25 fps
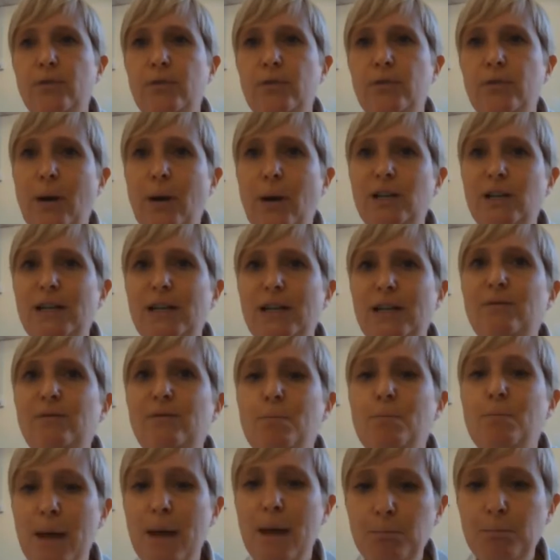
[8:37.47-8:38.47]
To actually
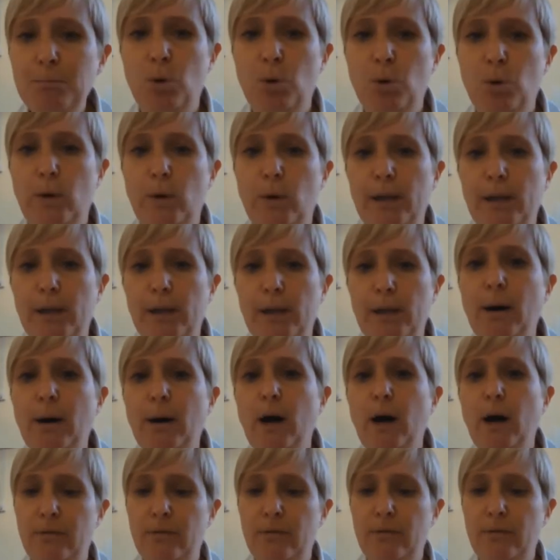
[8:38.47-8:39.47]
even pinpoint the
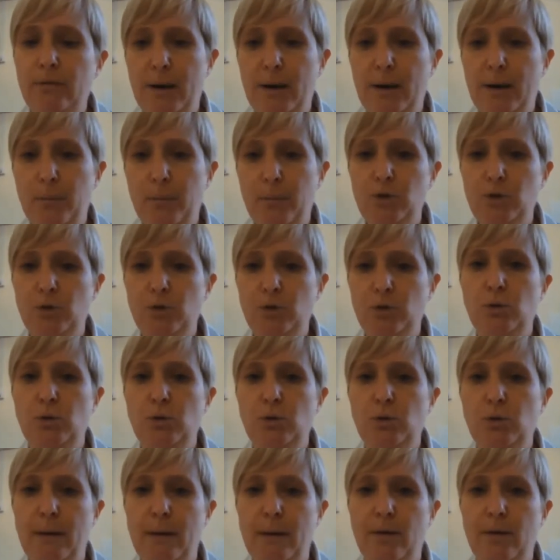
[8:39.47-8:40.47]
part of the hand we're
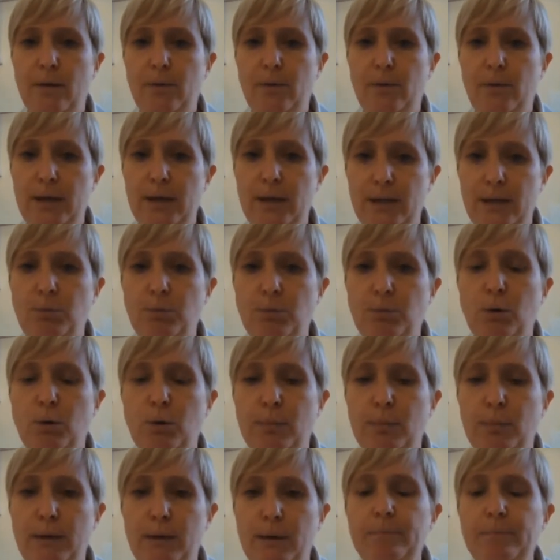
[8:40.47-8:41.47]
talking about that is the
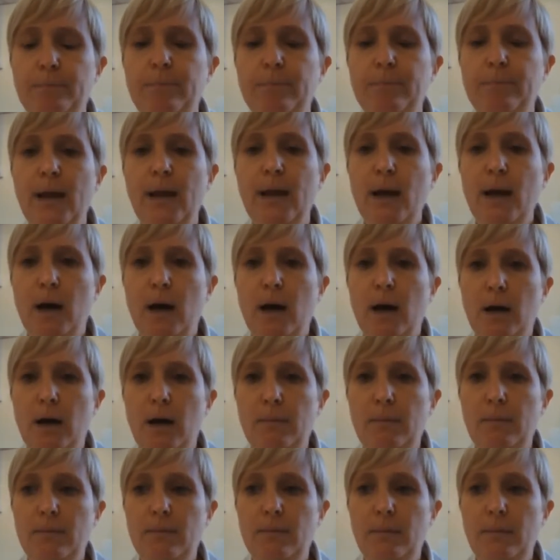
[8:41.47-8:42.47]
problem,
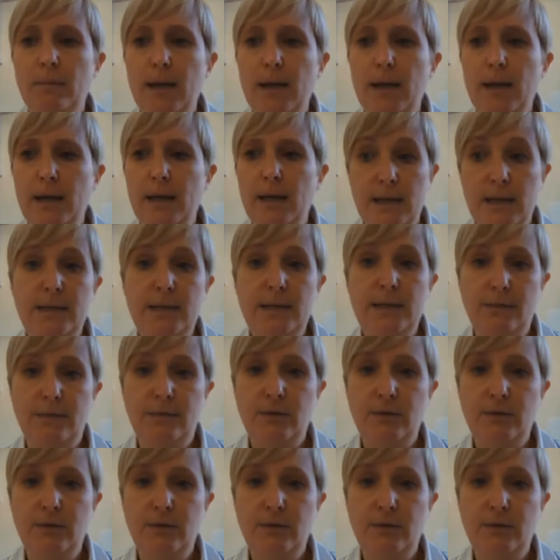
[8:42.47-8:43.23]
it is